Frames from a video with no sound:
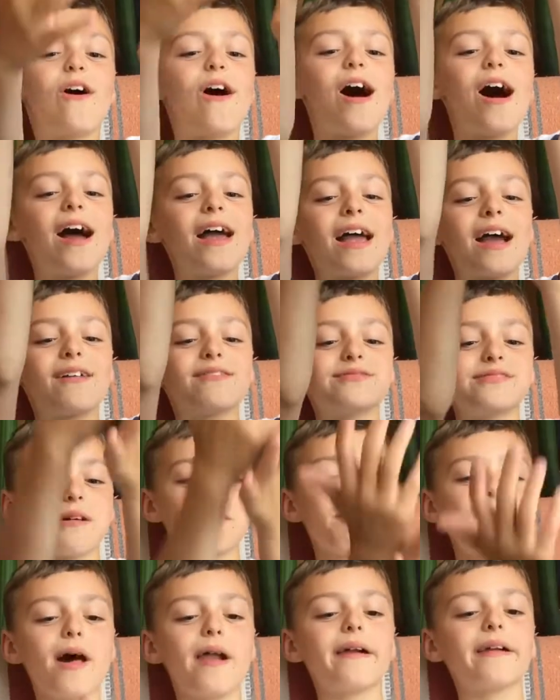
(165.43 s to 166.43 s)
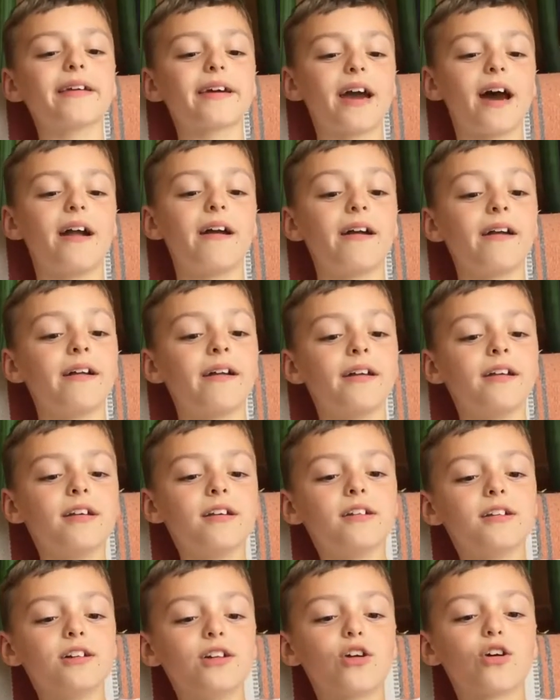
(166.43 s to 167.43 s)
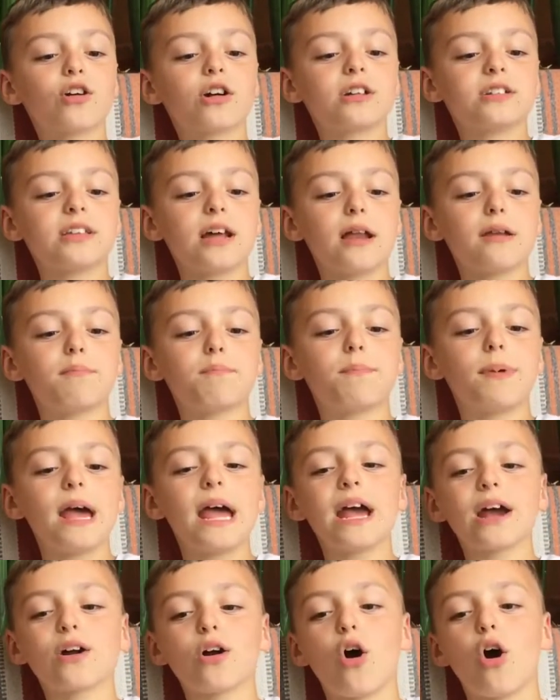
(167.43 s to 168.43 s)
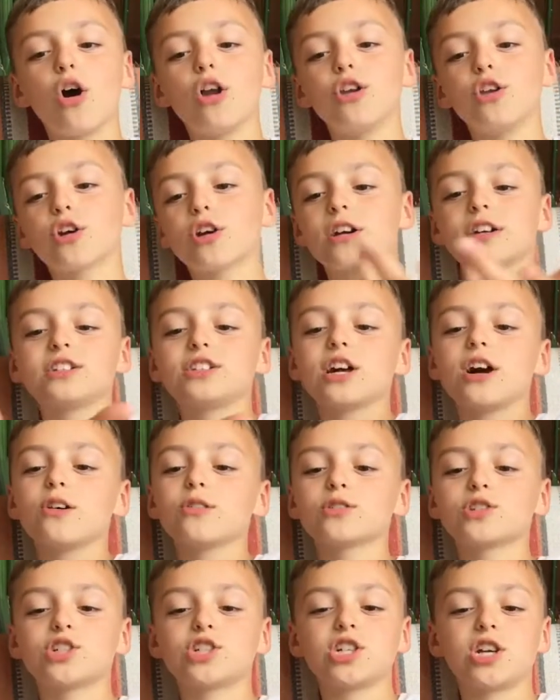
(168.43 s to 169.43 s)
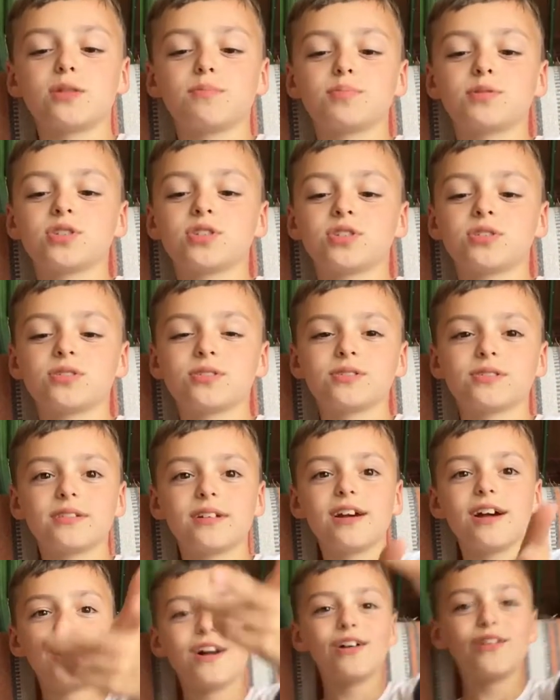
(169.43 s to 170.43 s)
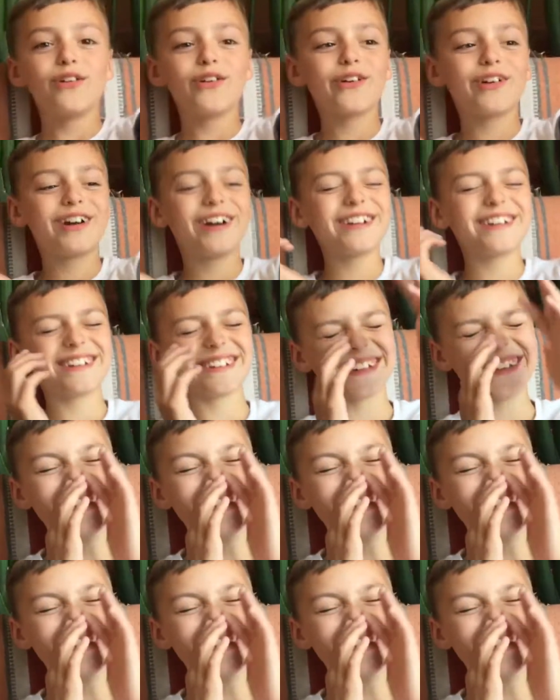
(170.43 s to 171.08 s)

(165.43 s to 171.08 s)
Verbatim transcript: I have the burger. Look at that bacon. Look at those chips. Look at,